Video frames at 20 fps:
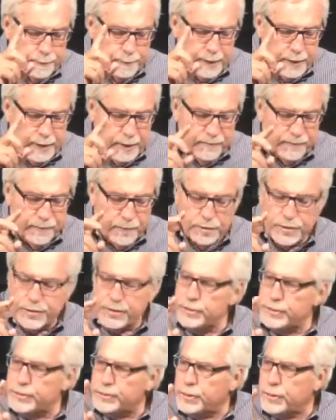In
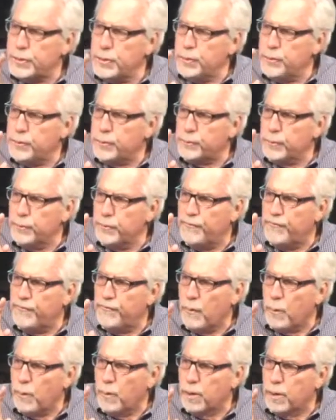verses 2 through
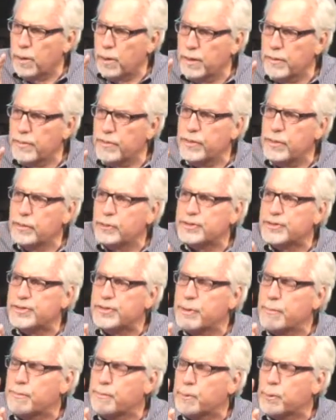4, there's
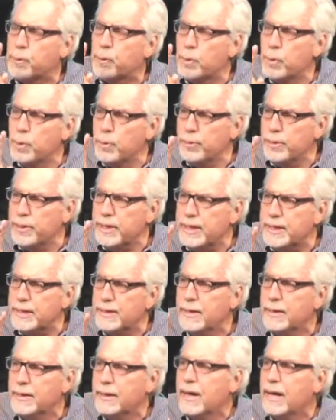the
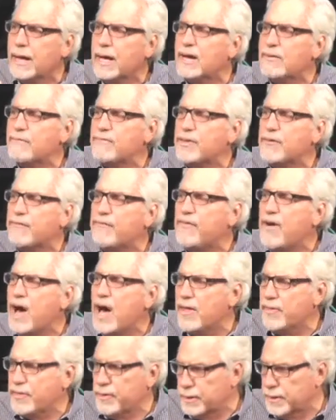pruning of the
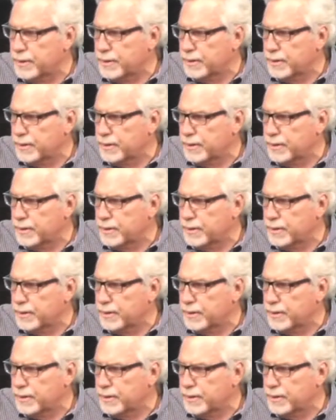Father